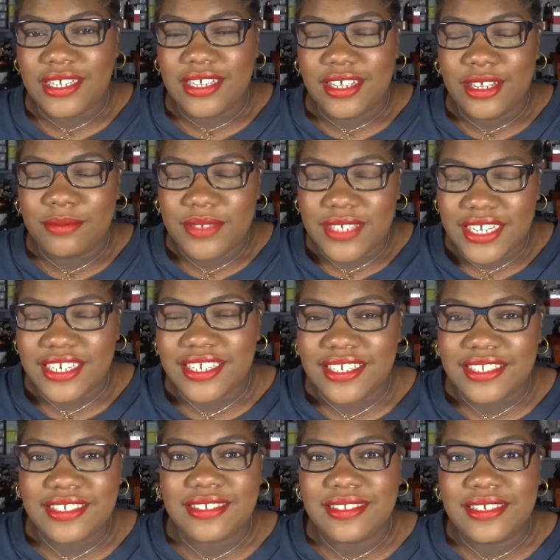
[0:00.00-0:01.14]

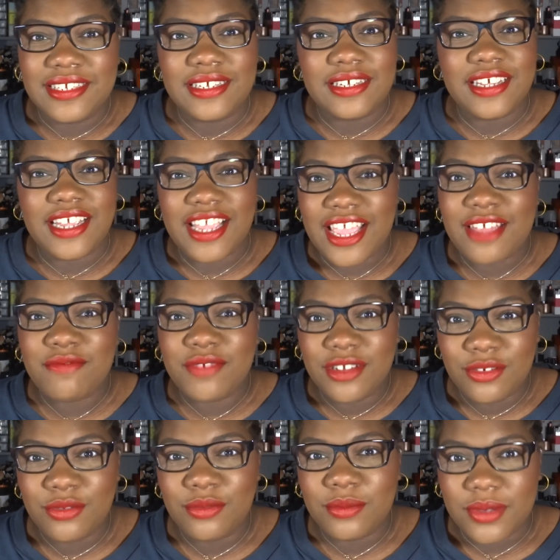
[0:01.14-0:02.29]
it every
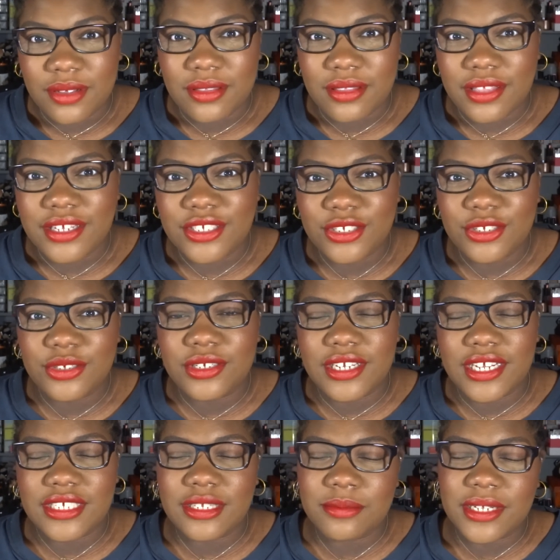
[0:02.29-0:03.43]
2 months. So the
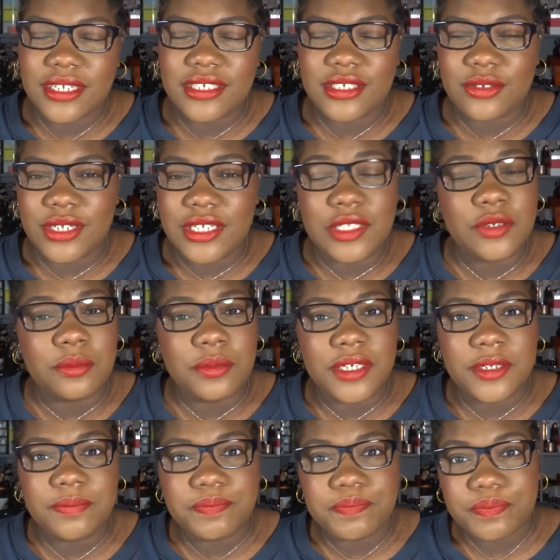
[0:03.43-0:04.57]
next update is going to
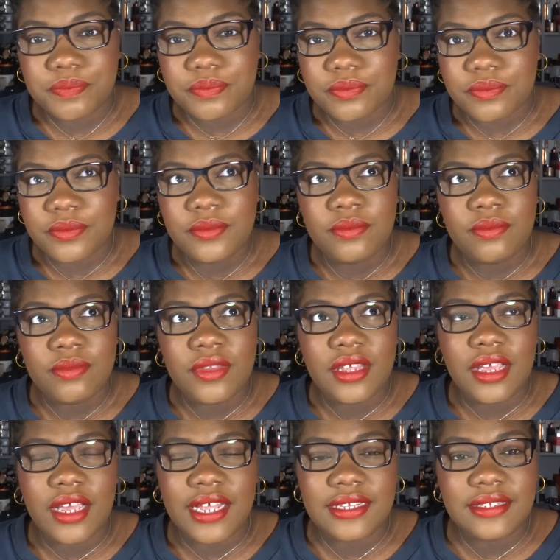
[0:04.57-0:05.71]
be
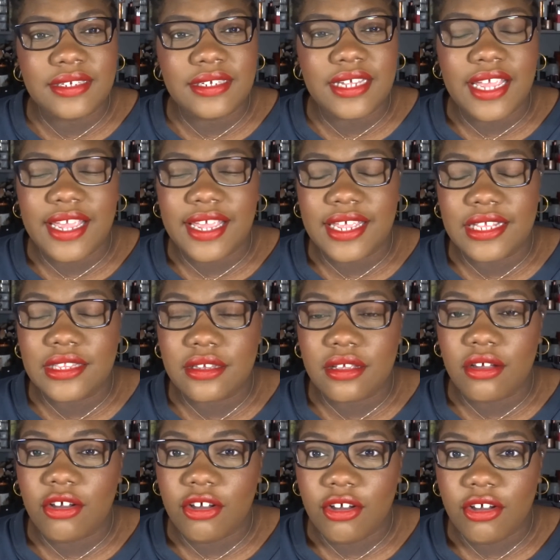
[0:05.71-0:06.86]
at the end
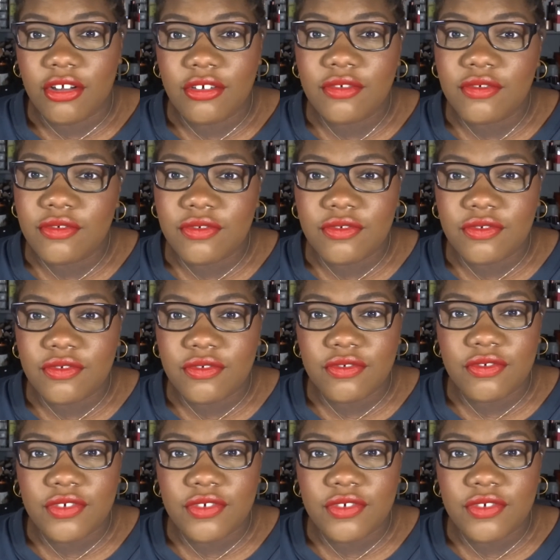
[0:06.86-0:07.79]
of